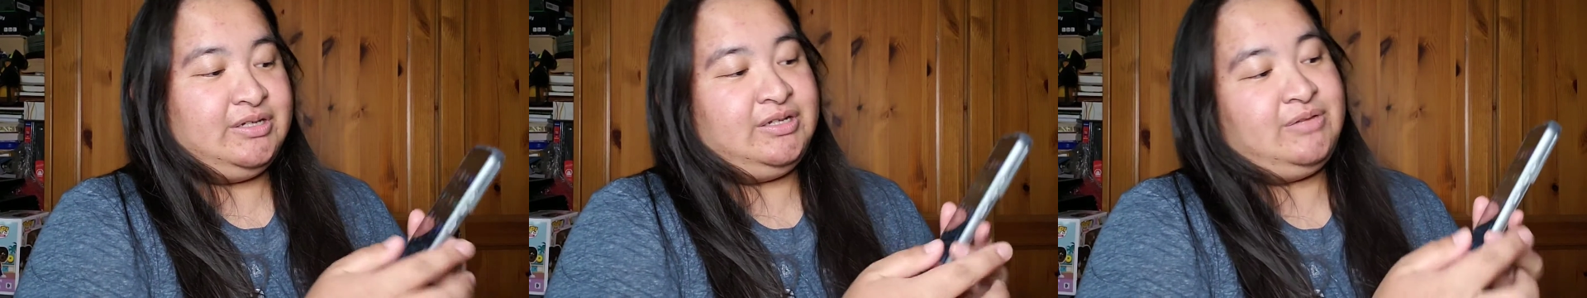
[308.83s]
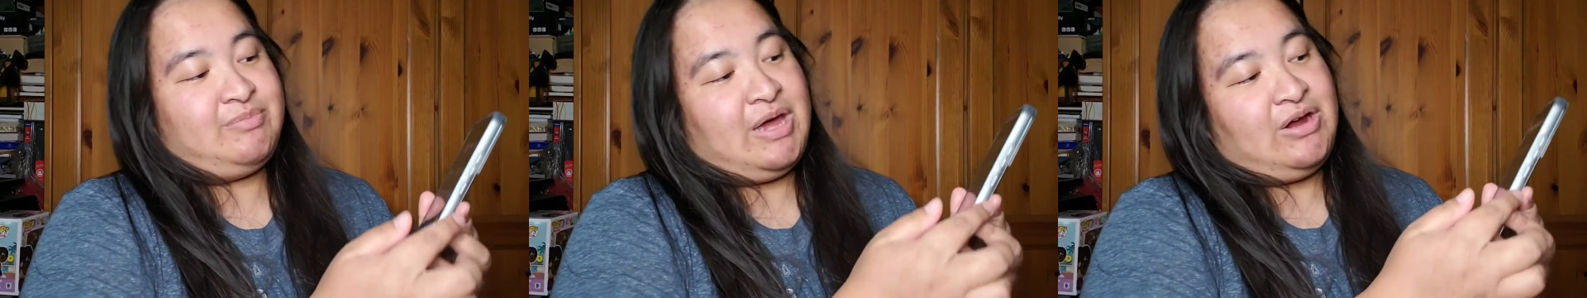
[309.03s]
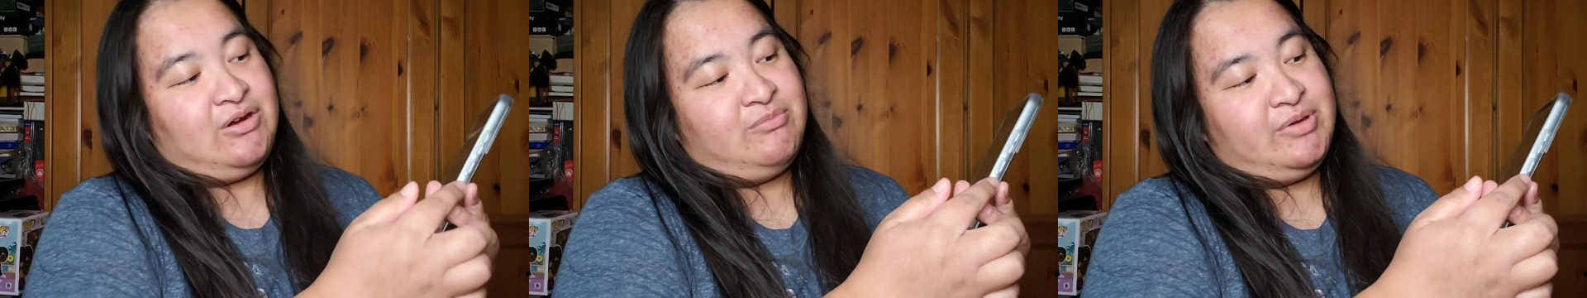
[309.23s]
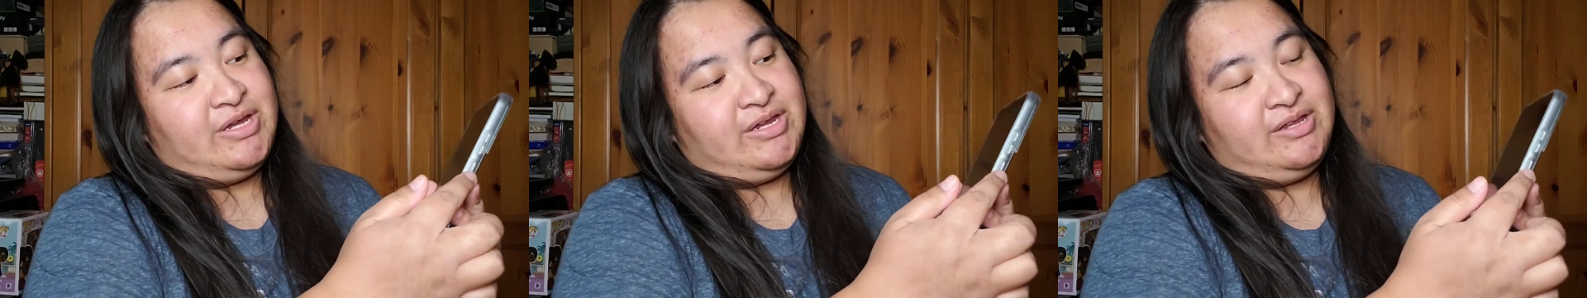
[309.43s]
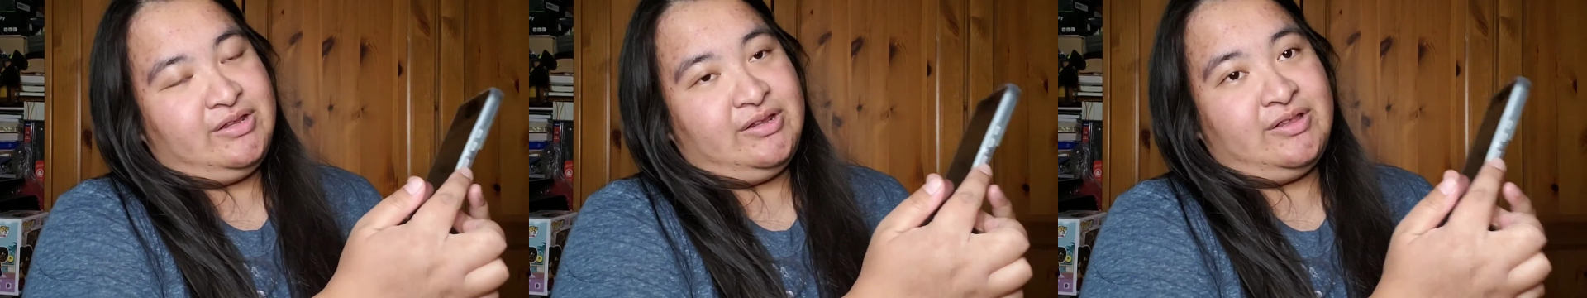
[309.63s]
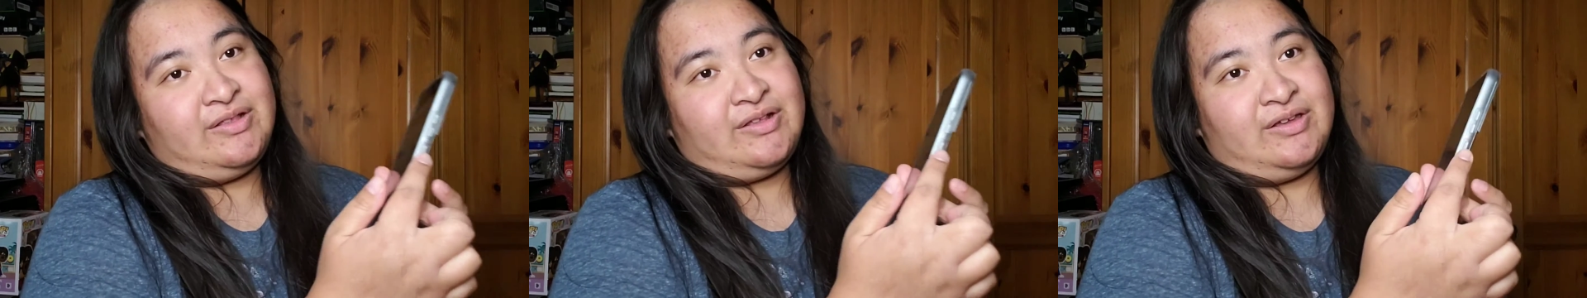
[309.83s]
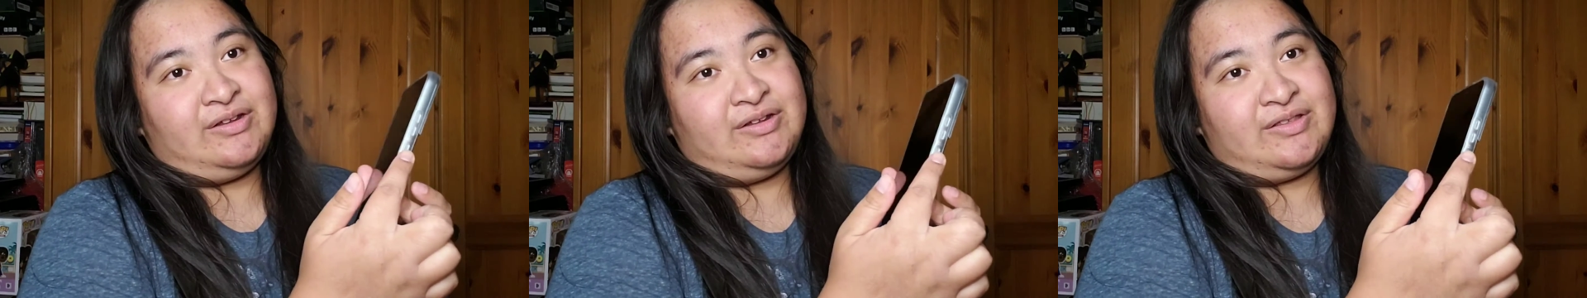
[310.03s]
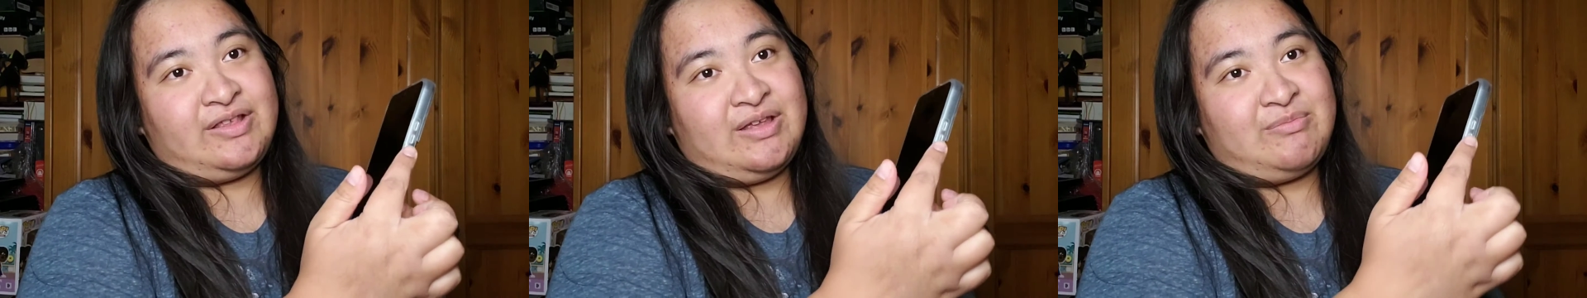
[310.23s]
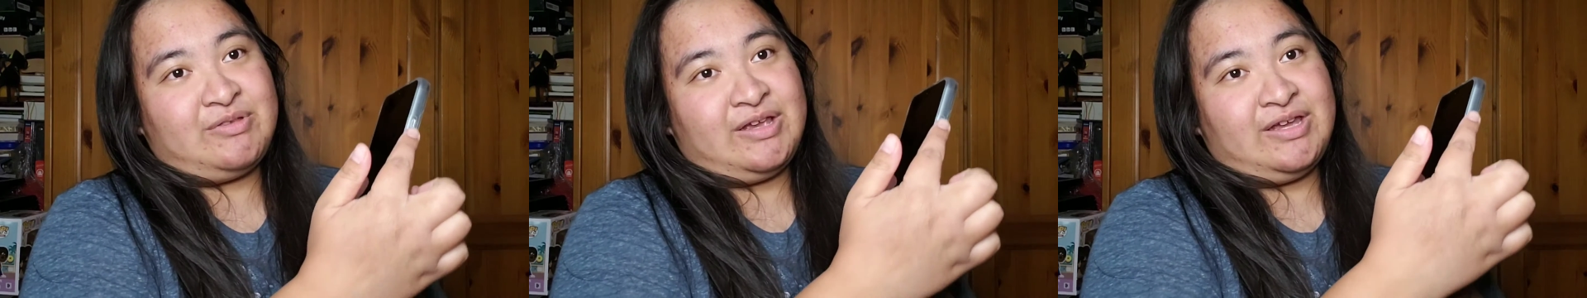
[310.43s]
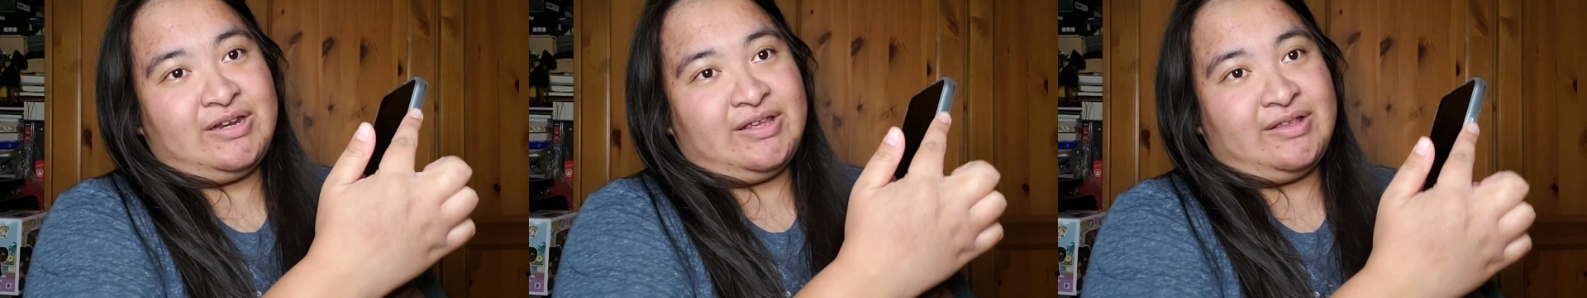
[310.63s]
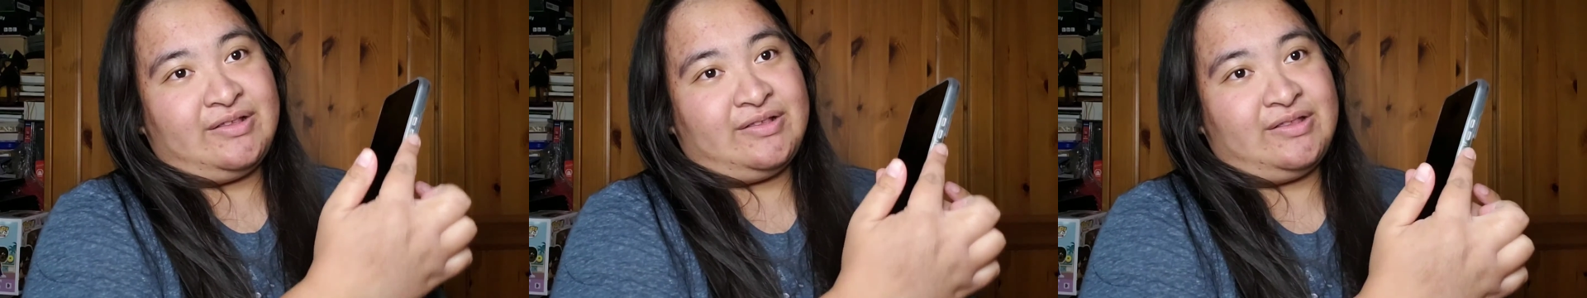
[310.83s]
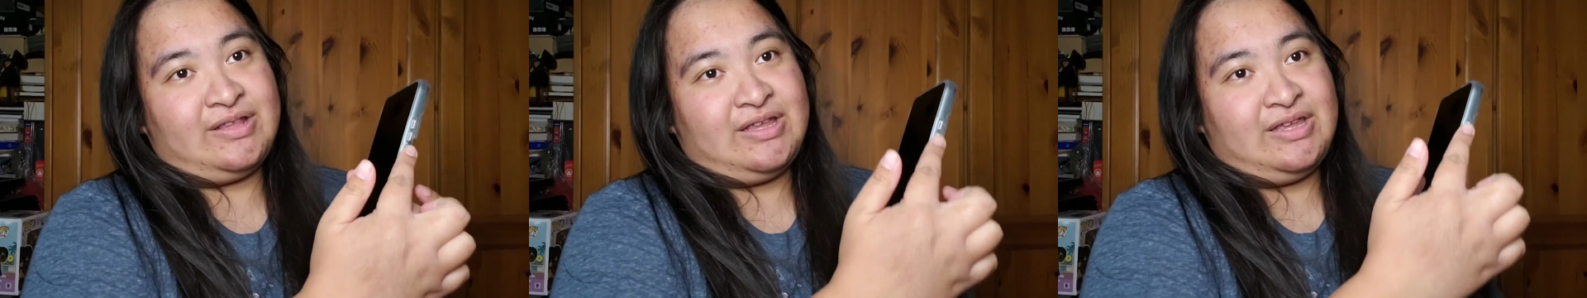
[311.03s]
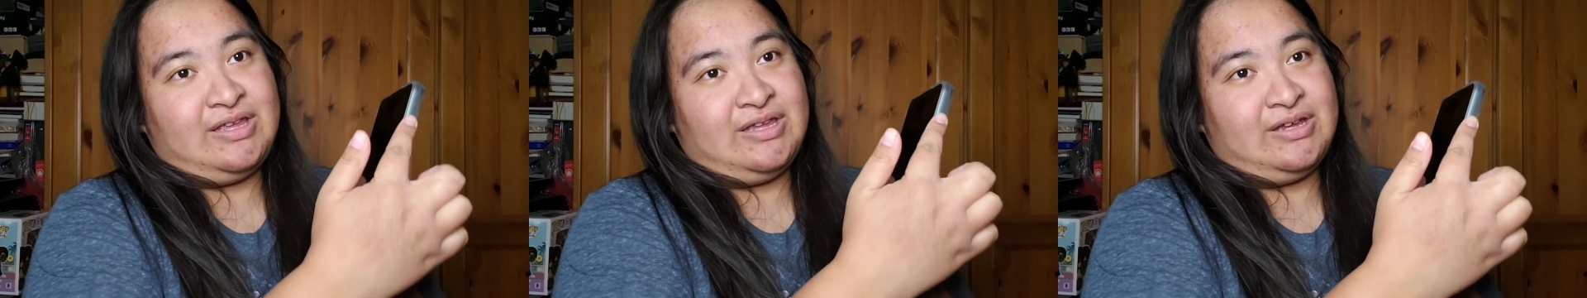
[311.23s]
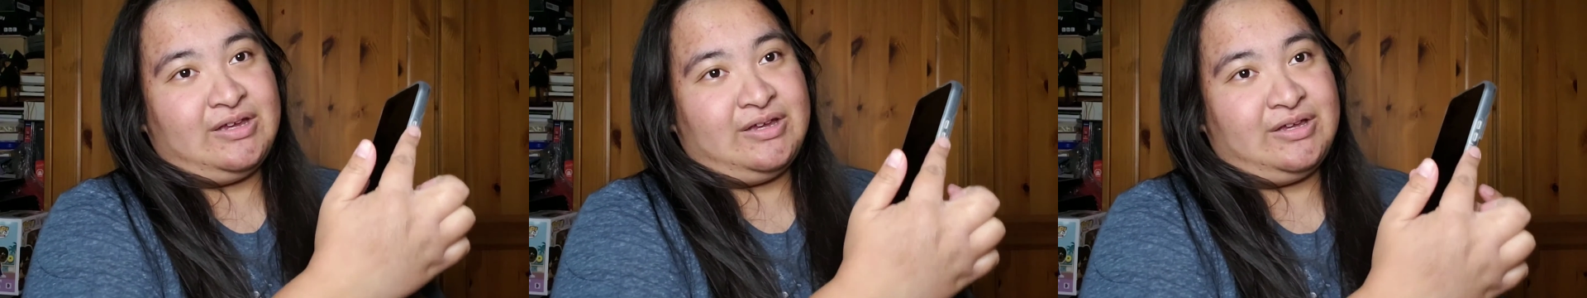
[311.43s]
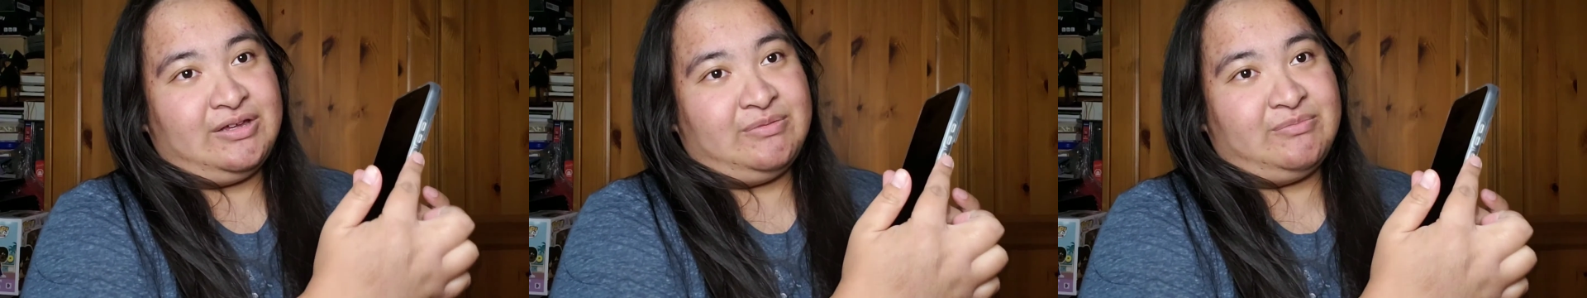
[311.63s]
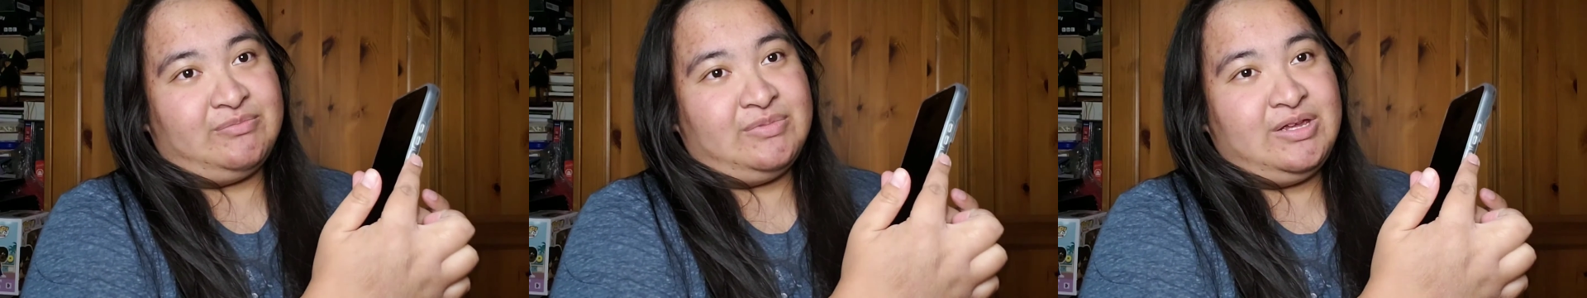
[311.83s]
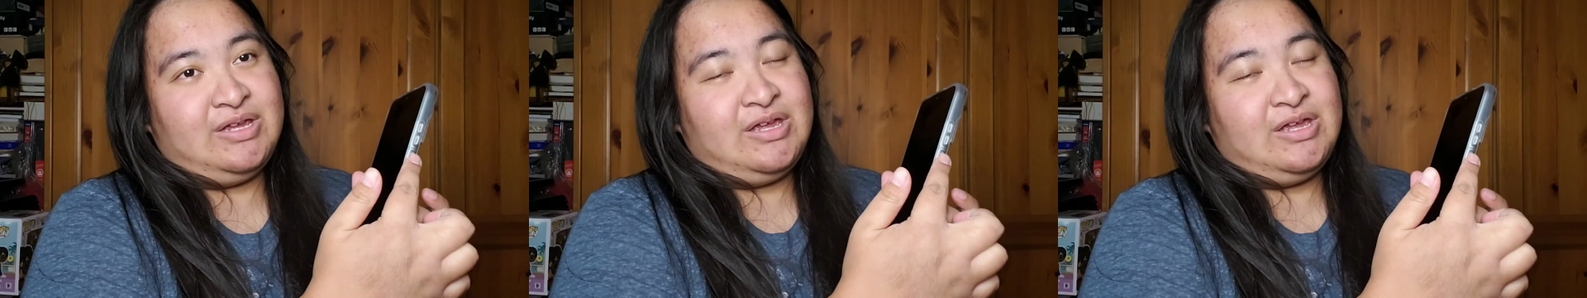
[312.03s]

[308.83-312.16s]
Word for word: the power button is on the same side as the um,